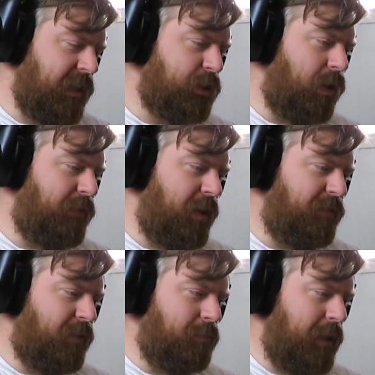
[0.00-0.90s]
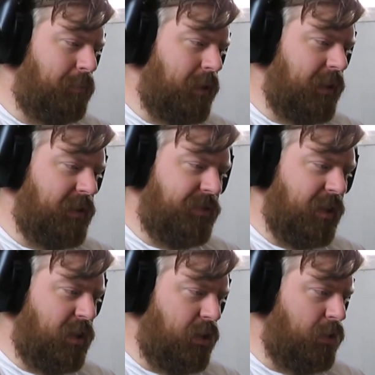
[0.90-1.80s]
So what I've heard from people is the
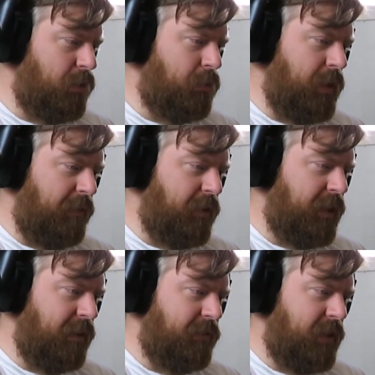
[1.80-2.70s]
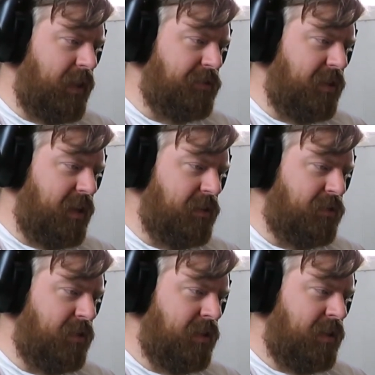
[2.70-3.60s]
queue, everything for this is